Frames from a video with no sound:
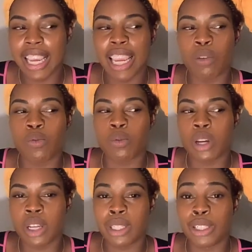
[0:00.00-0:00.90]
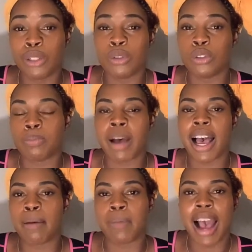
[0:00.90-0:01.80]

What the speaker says: and really use my